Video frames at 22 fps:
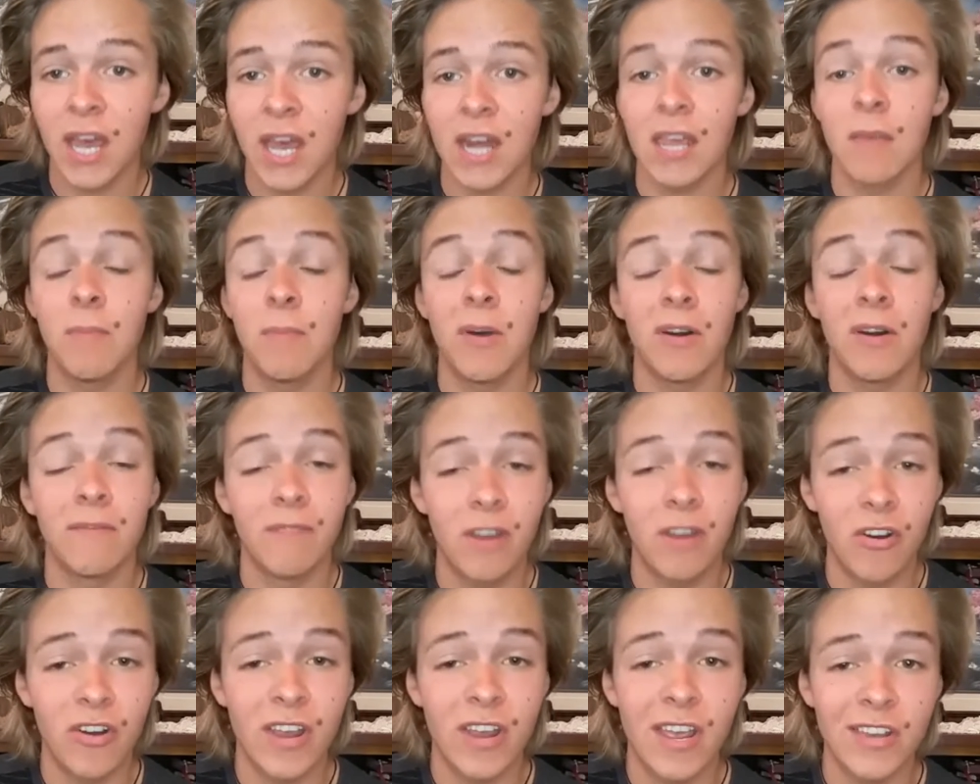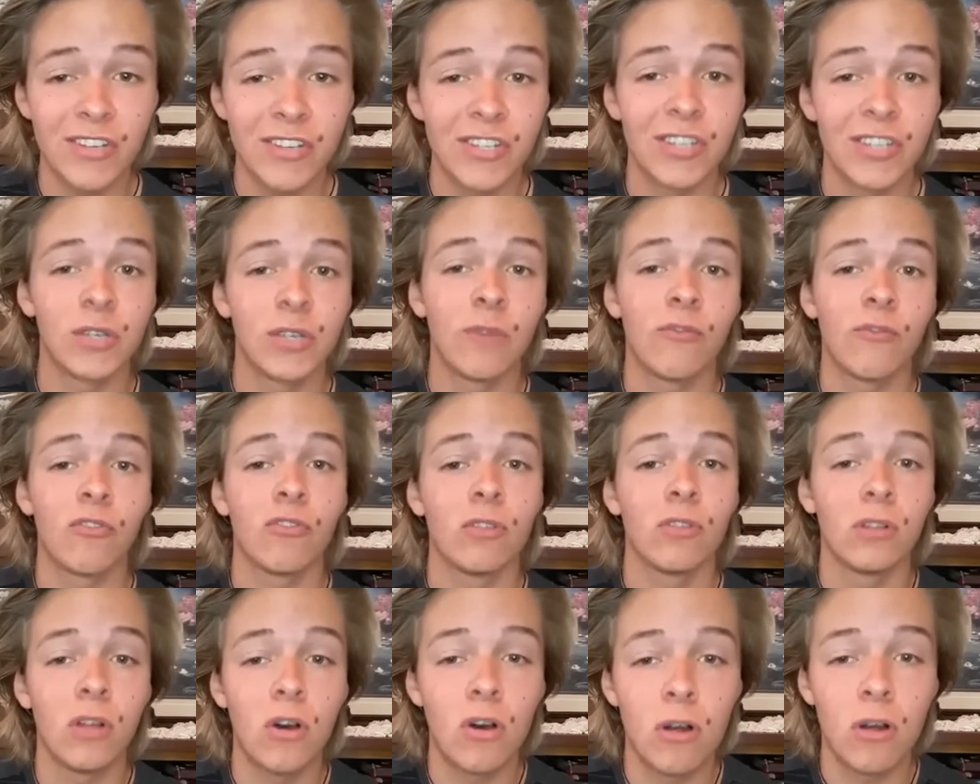adding upon variations over a
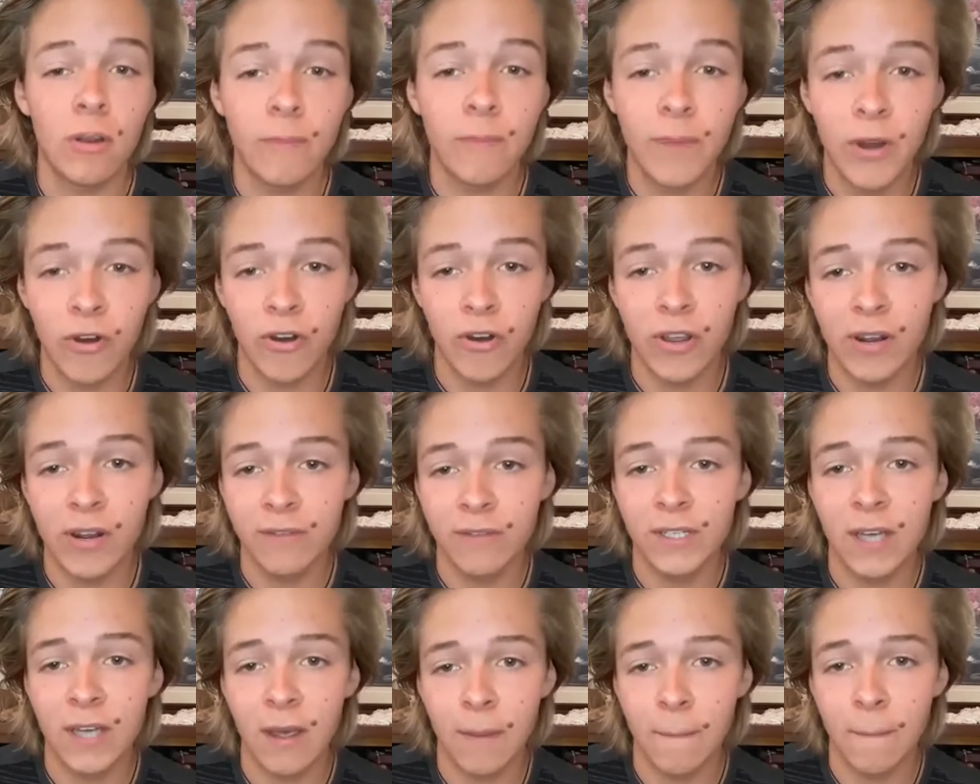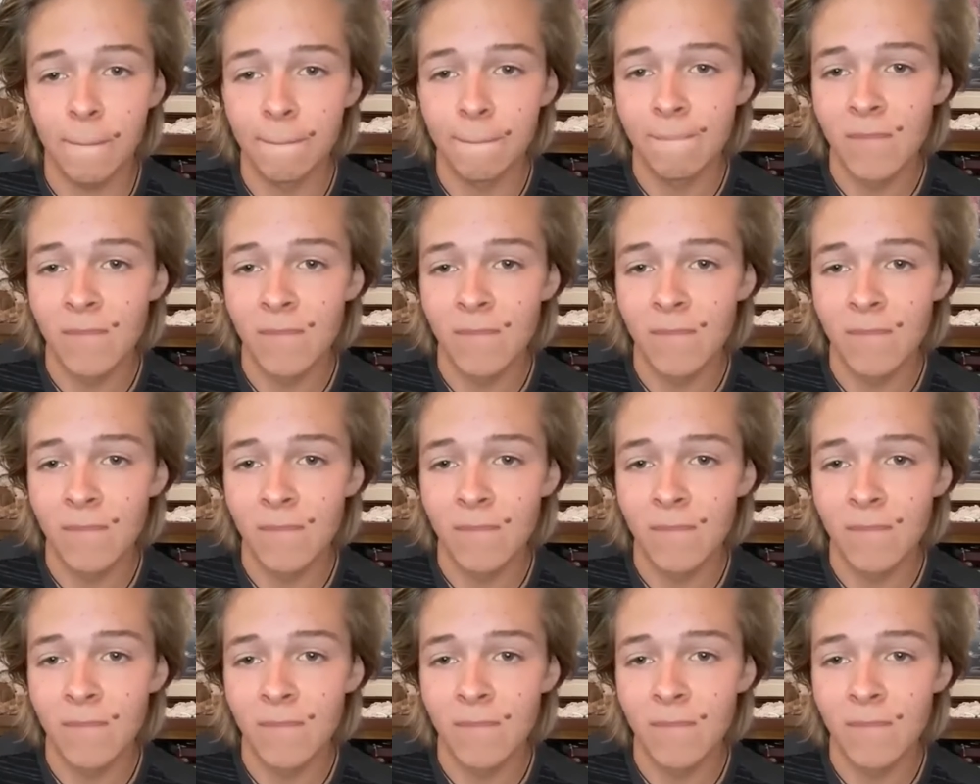long period of time.